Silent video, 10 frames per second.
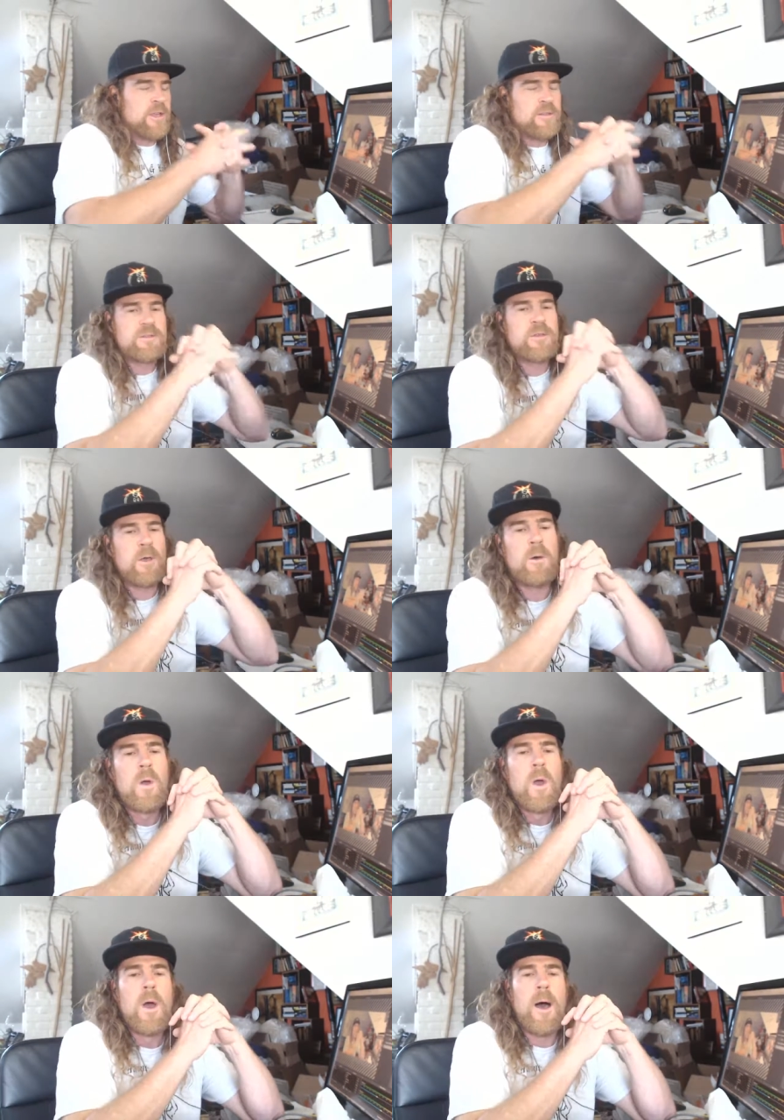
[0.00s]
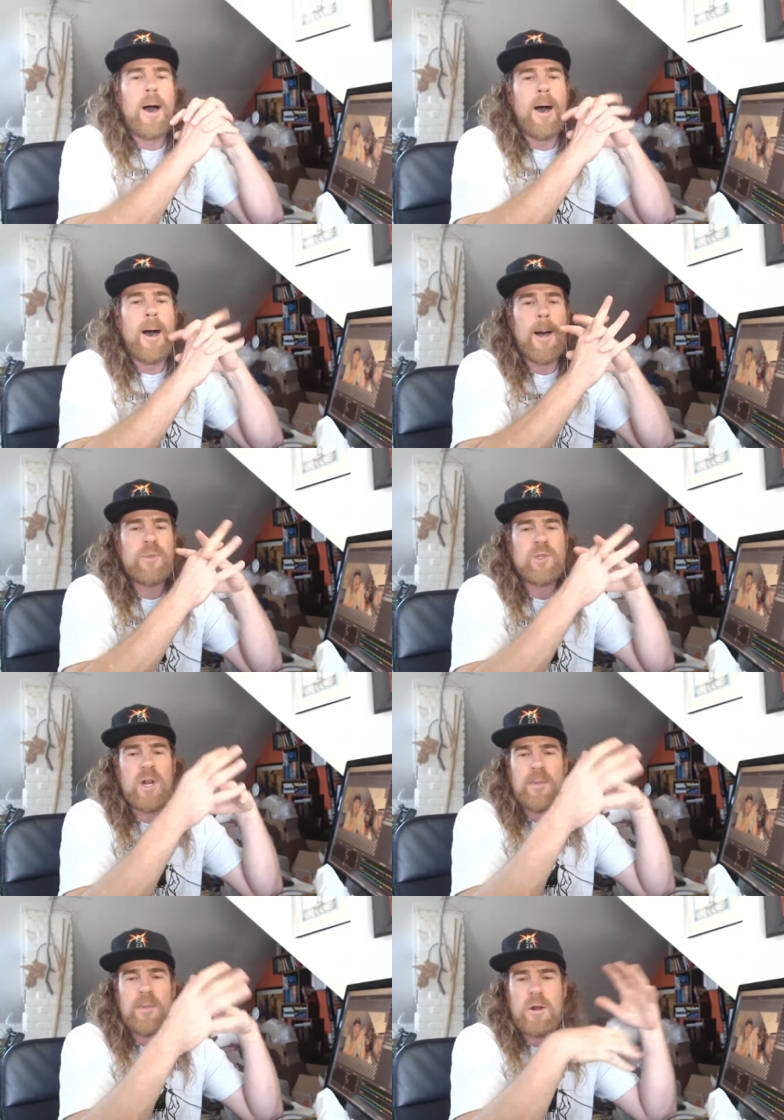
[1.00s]
And so um, trying
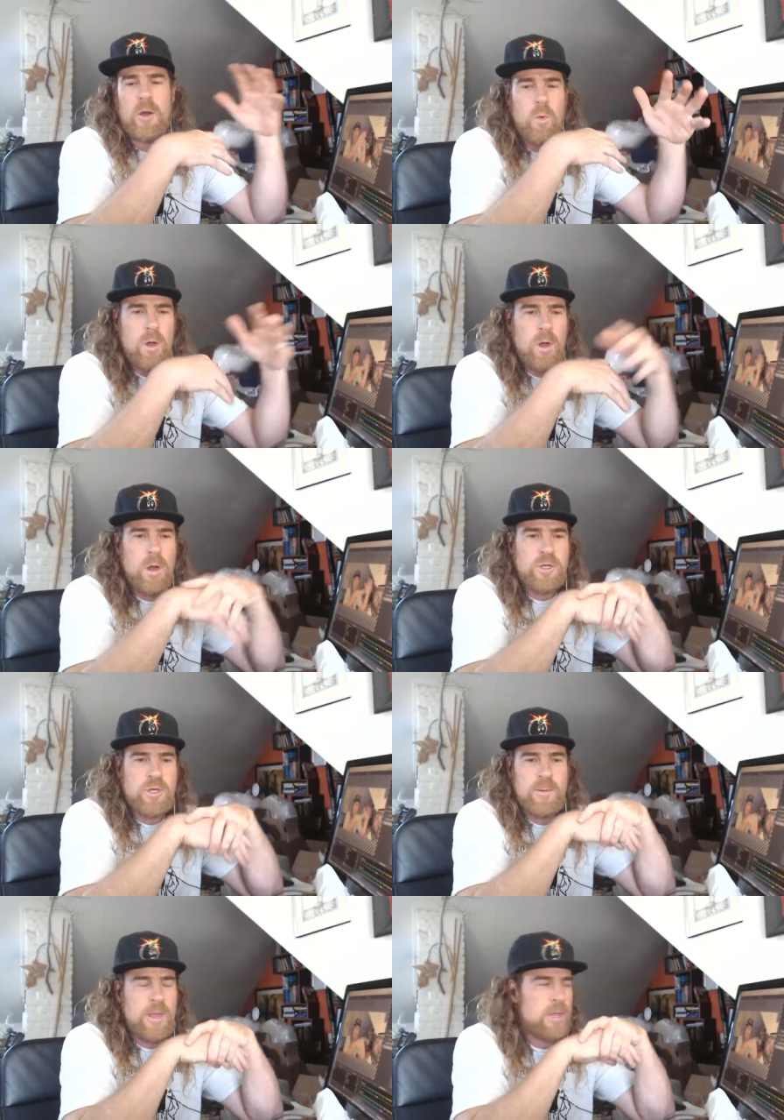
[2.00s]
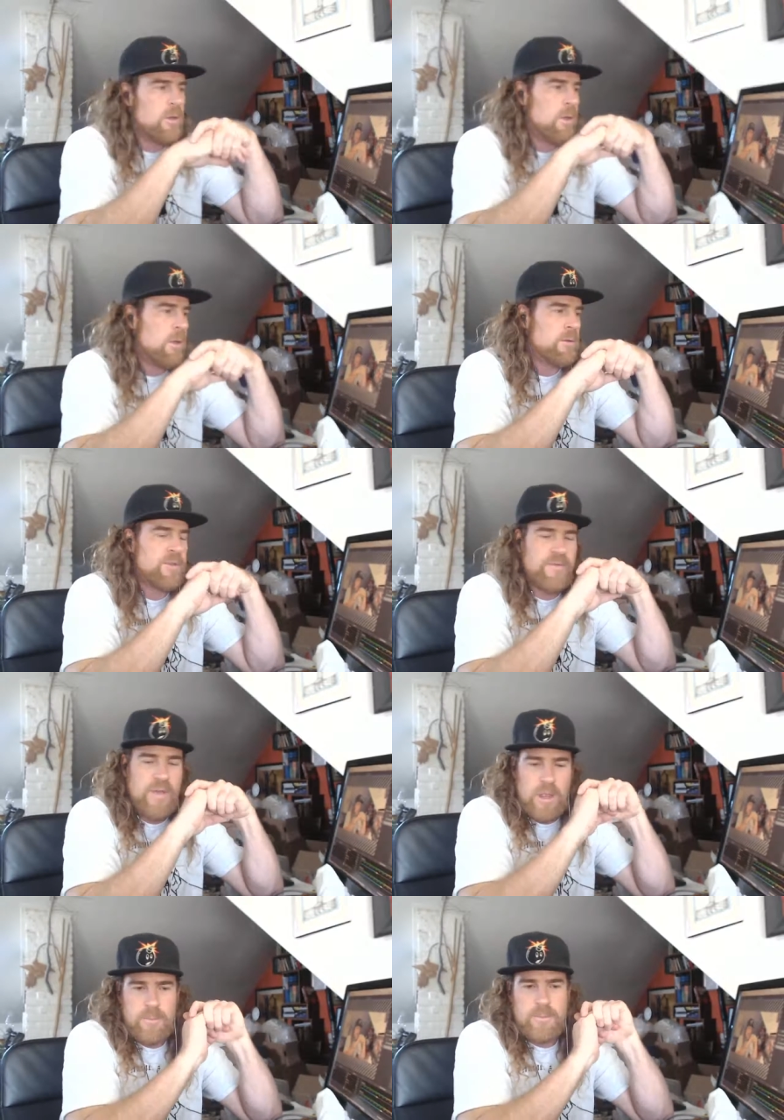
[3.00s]
to make it all work, trying to make it all
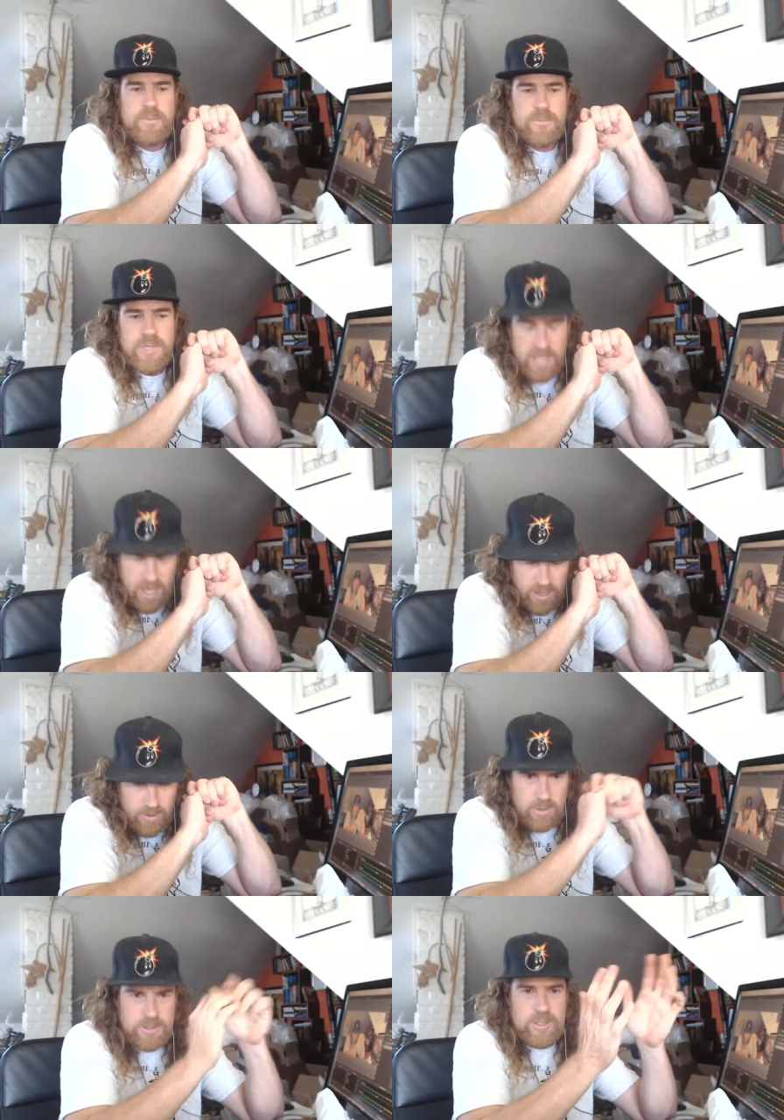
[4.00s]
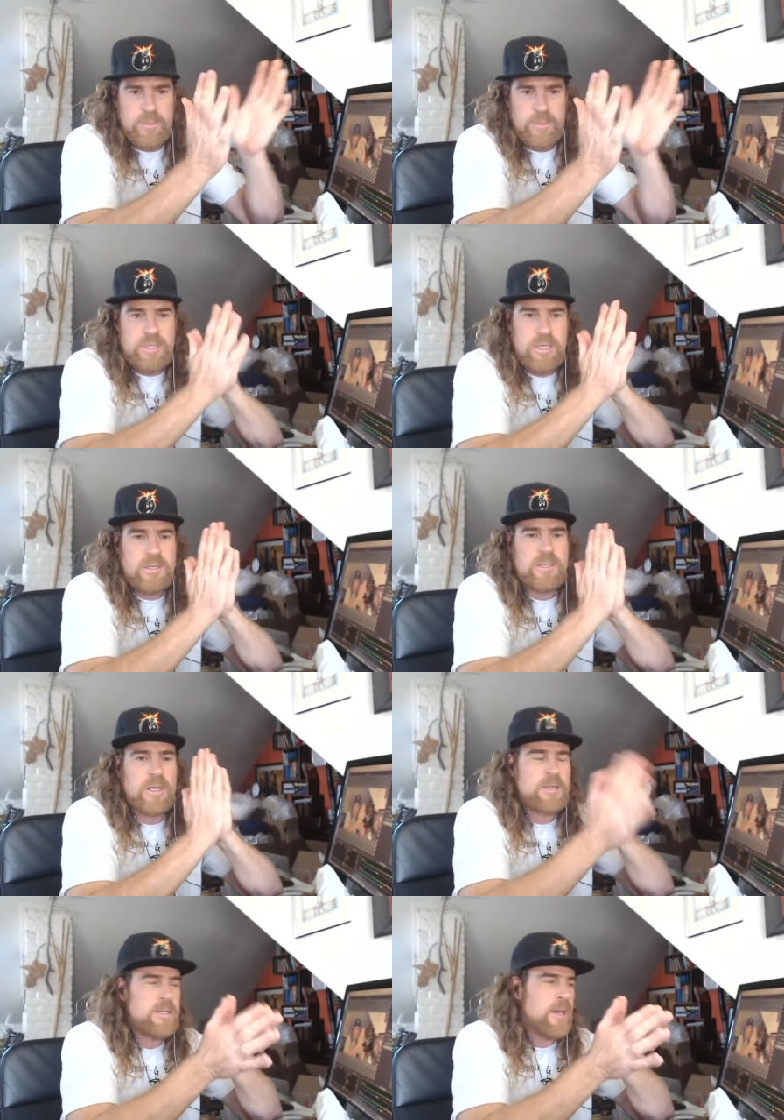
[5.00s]
develop together. So please
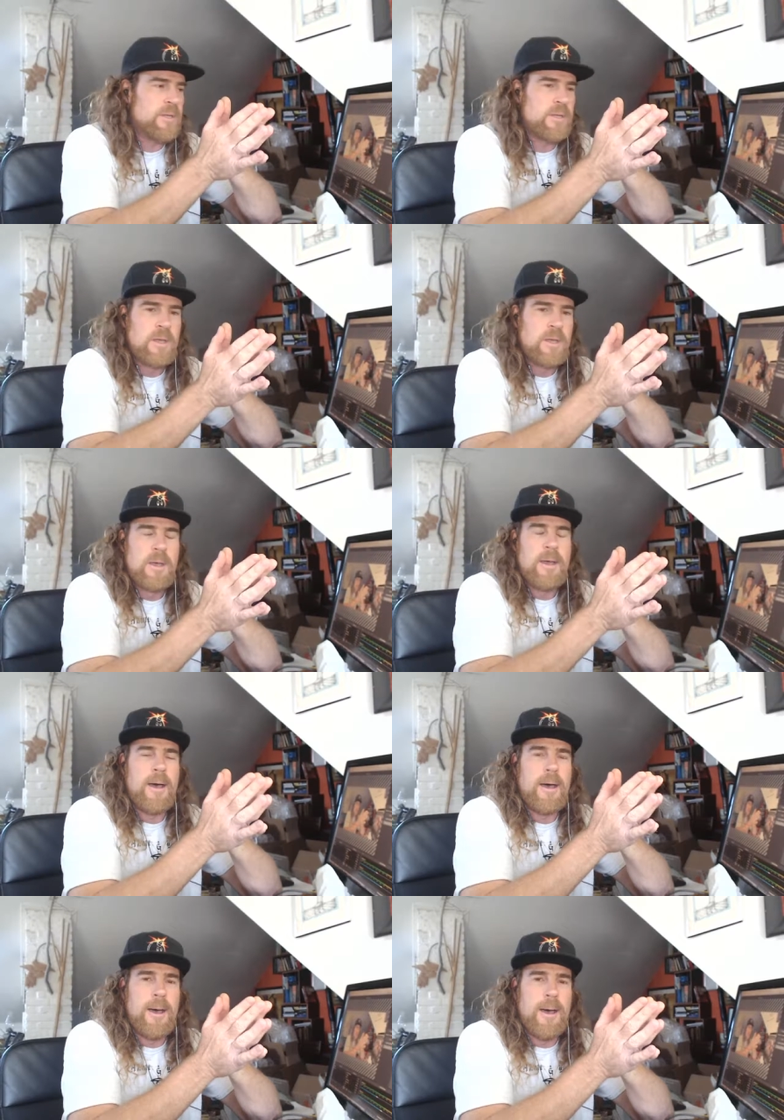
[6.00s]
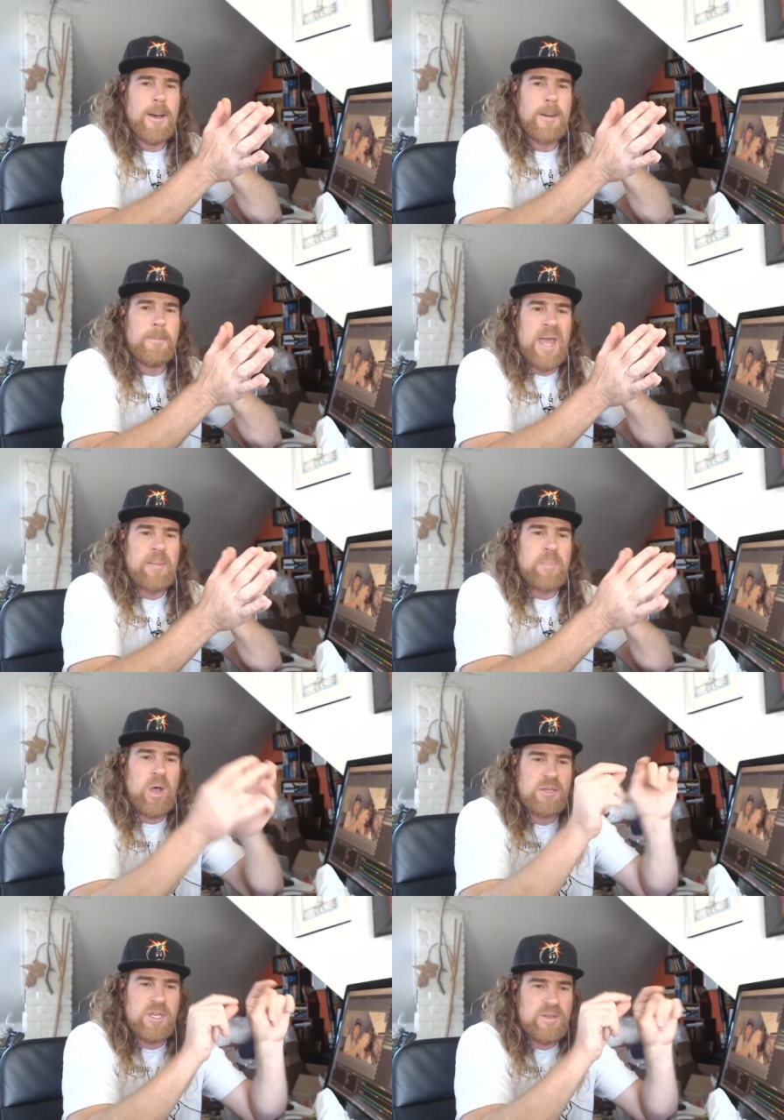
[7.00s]
accept um, my
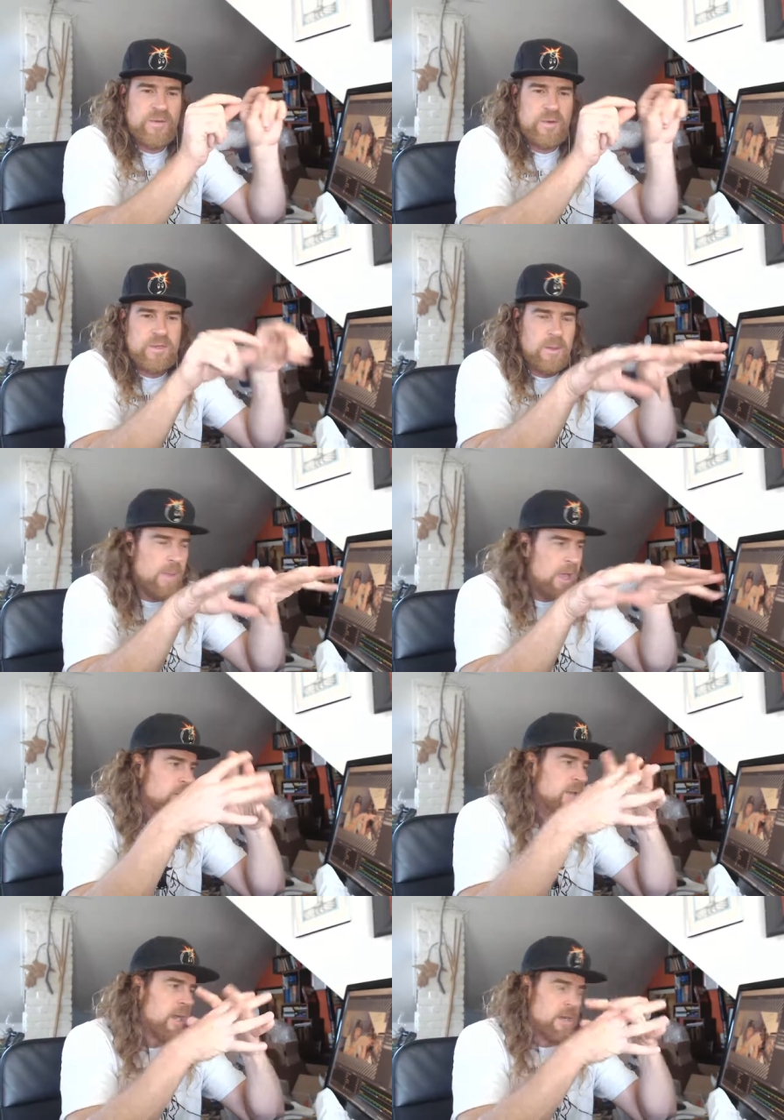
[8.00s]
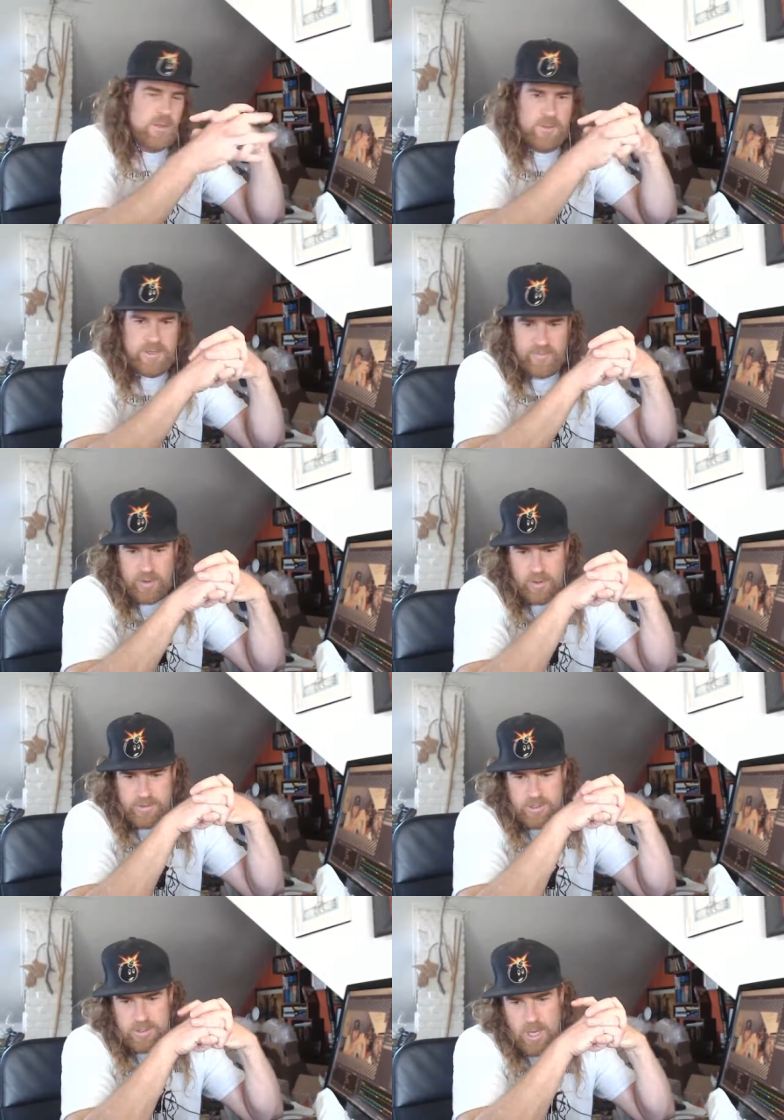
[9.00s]
apologies for some minor technical
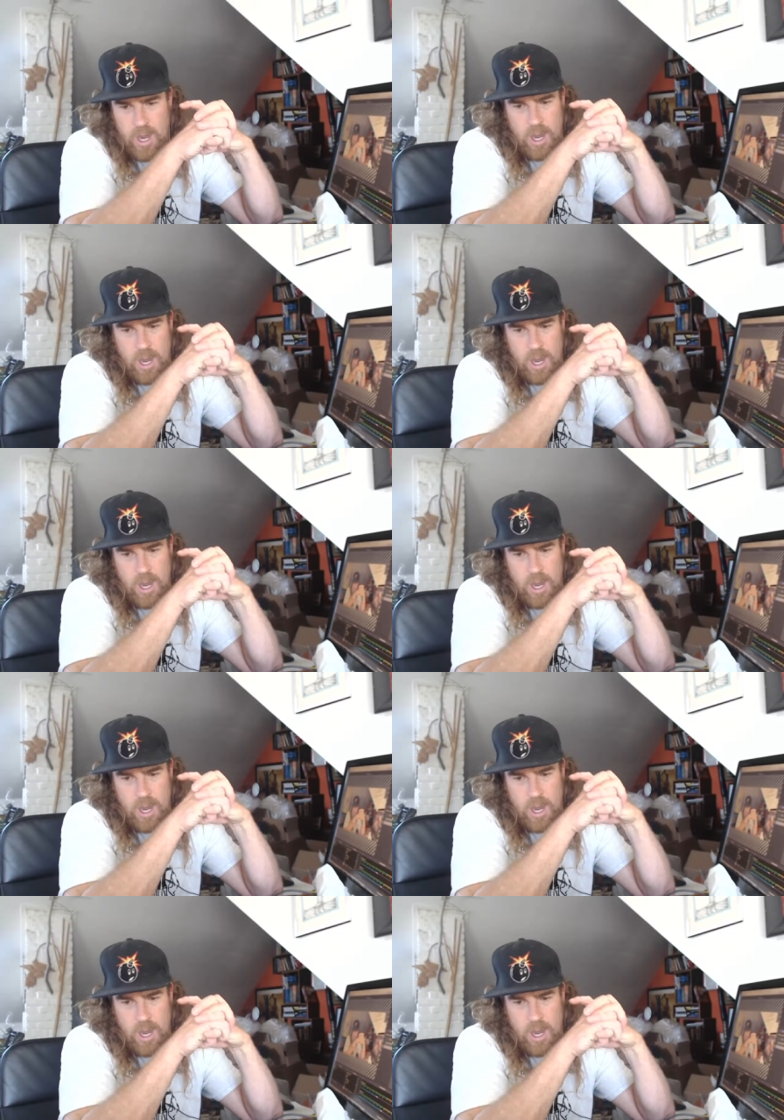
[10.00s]
difficulties.